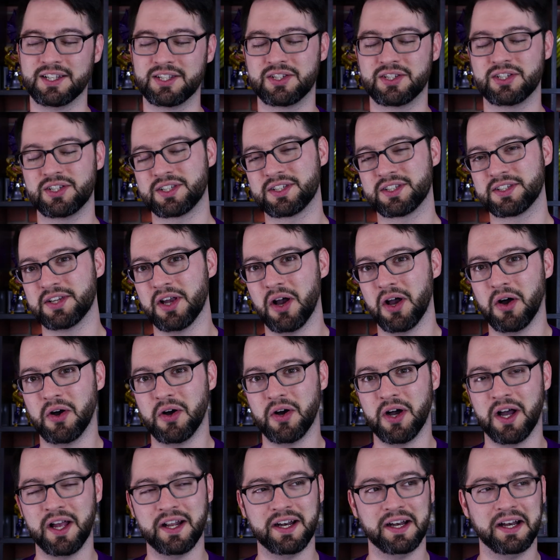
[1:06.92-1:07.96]
It's just
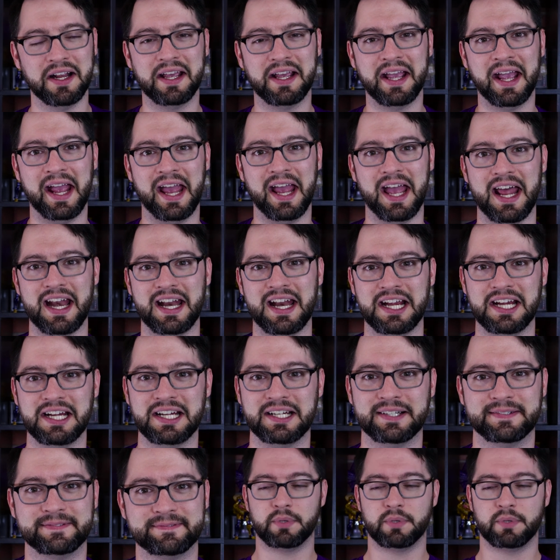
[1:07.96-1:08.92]
so uncanny.